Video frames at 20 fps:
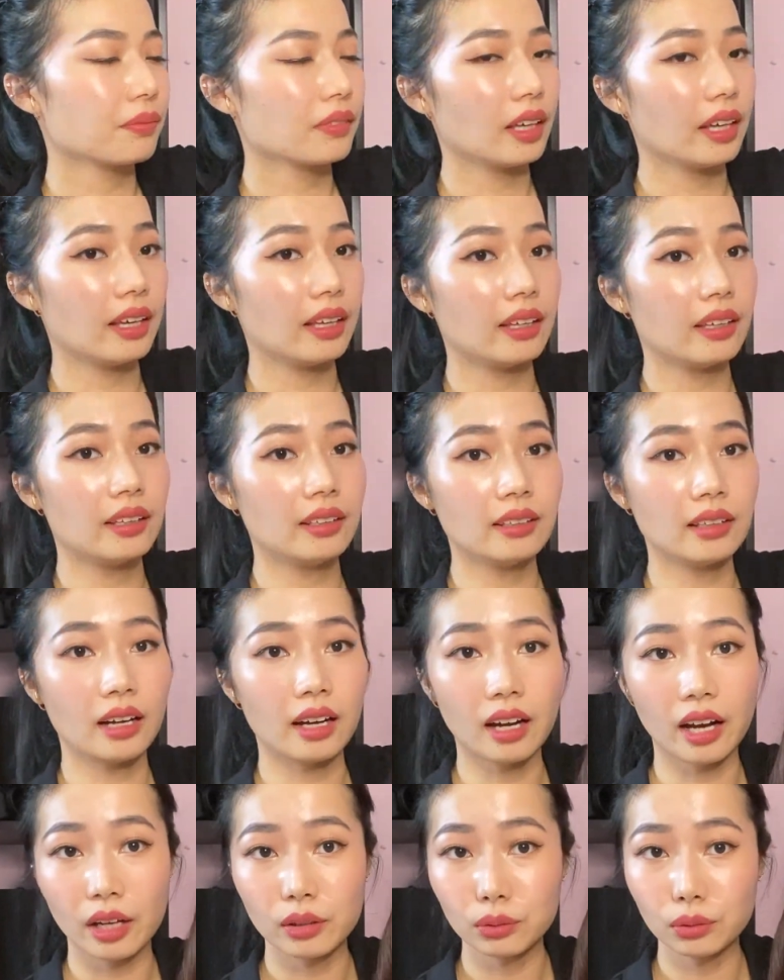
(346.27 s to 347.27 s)
And
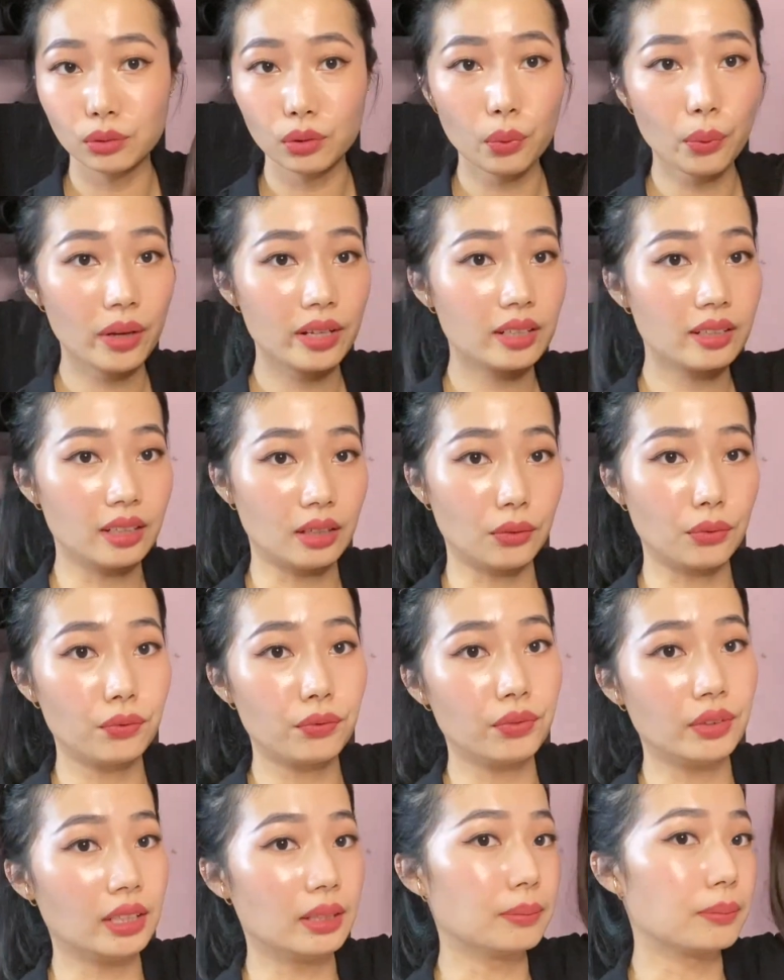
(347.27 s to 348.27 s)
I don't know whether it
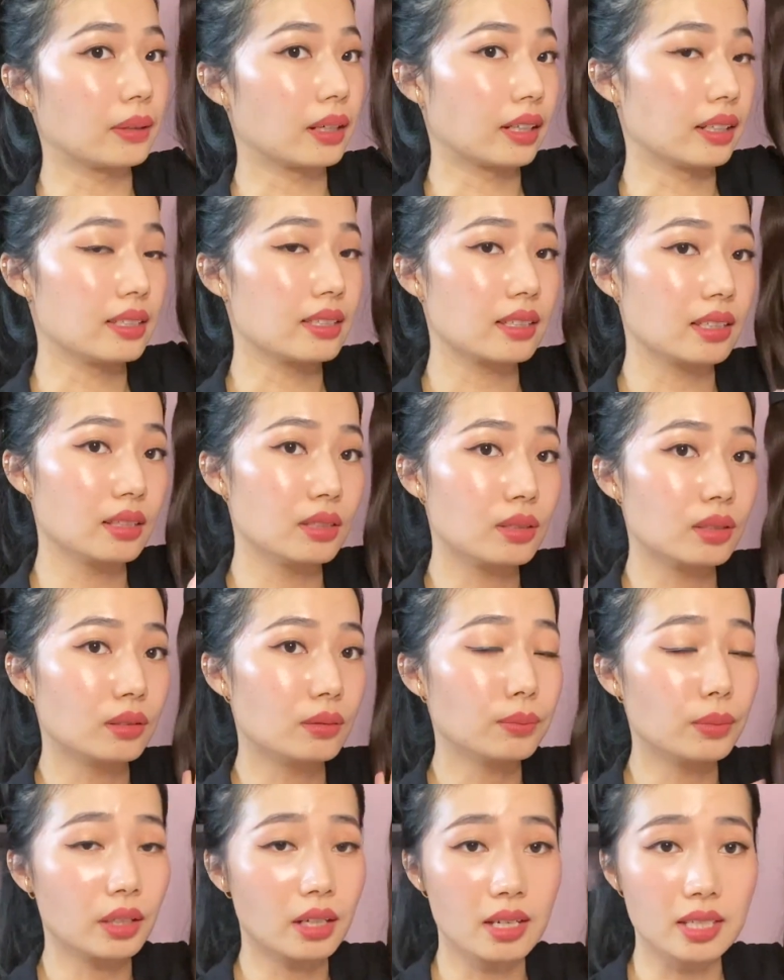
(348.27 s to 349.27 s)
fit my skin
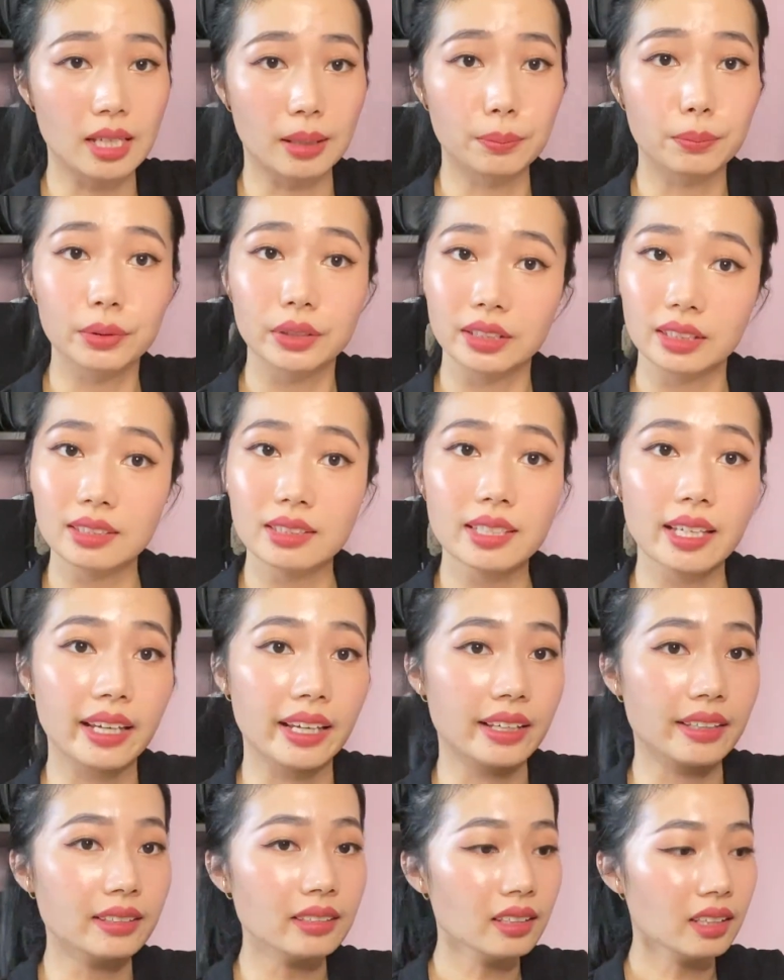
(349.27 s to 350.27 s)
tone because I'm pretty
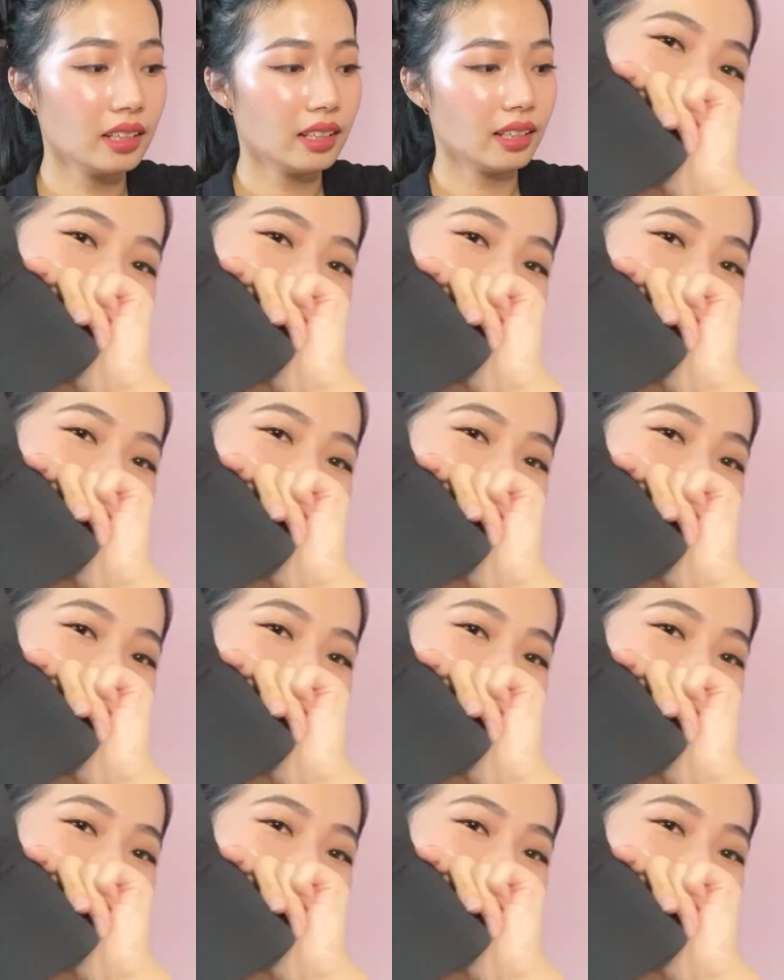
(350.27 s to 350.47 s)
tan.